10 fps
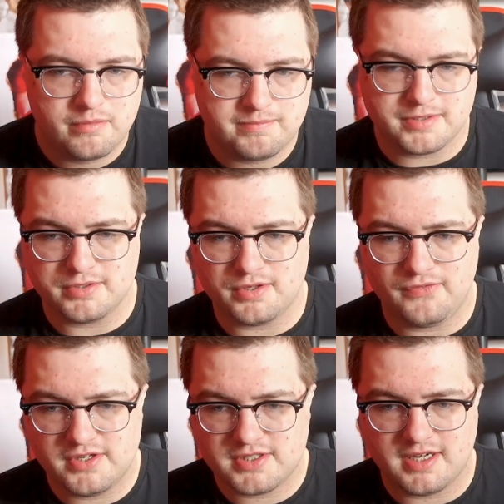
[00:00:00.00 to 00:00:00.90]
because
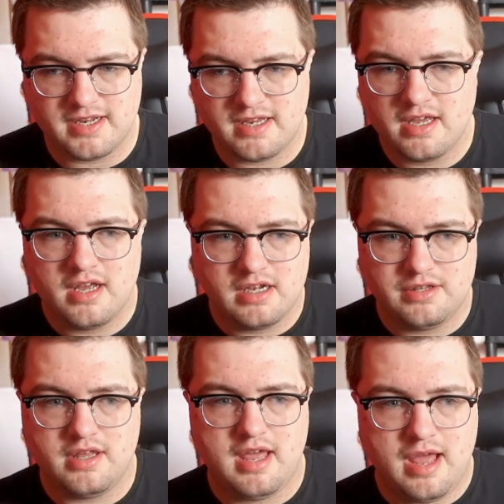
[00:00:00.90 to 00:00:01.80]
obviously
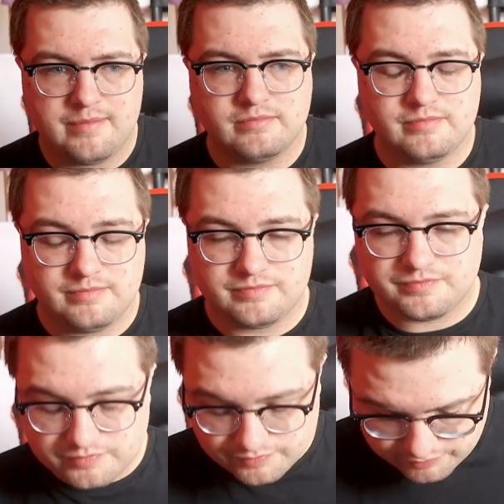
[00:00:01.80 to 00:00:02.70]

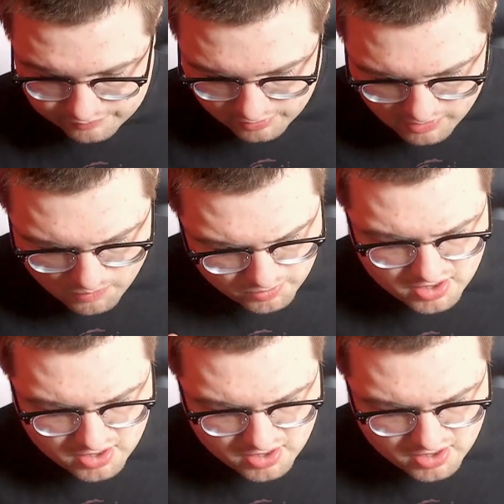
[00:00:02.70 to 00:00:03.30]
we